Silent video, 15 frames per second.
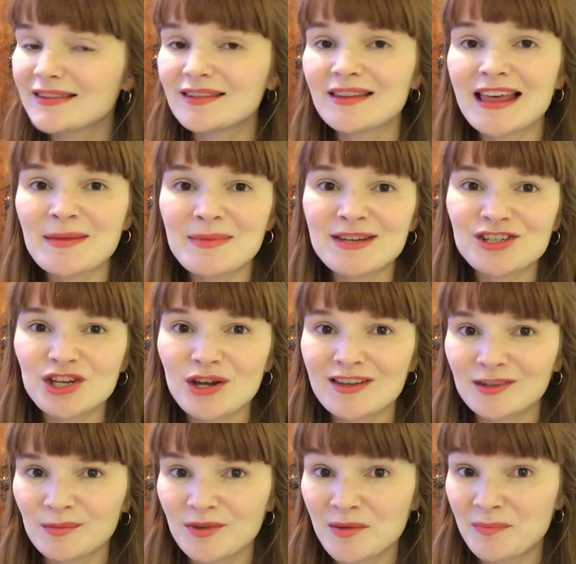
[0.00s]
So let me show you
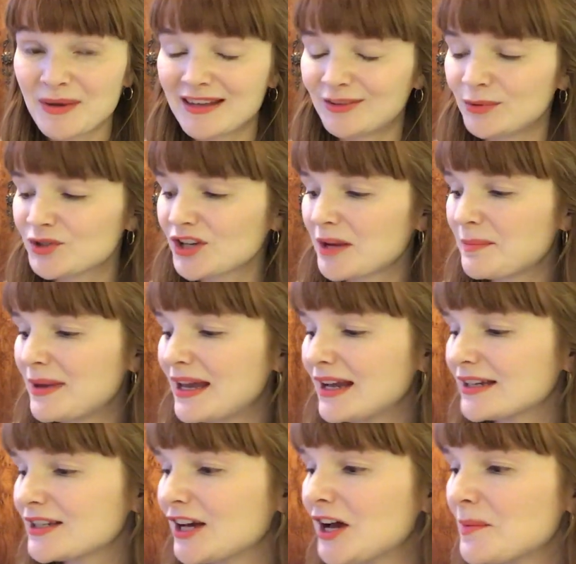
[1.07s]
some of the bits which I
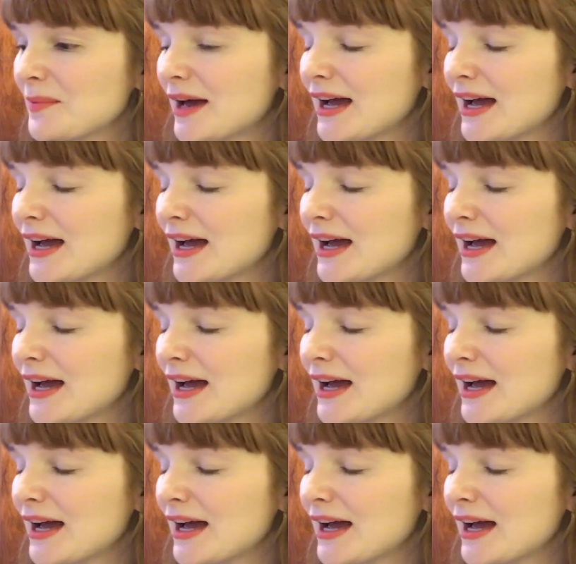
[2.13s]
picked up.